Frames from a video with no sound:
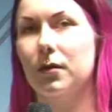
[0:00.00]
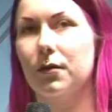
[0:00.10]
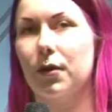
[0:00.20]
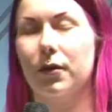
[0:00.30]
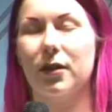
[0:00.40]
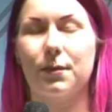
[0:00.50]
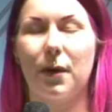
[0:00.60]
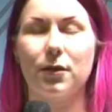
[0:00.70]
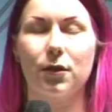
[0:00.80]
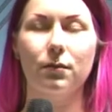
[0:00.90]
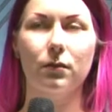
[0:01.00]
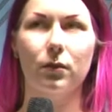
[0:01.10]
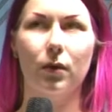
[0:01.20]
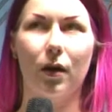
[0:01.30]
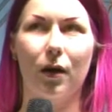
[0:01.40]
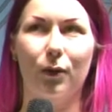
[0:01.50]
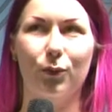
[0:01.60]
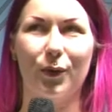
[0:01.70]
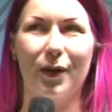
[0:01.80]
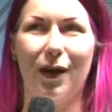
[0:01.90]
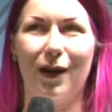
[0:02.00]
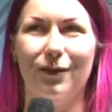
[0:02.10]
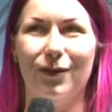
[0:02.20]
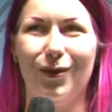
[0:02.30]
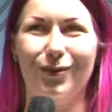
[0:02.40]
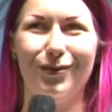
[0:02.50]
third expansion. Uh, we have a uh,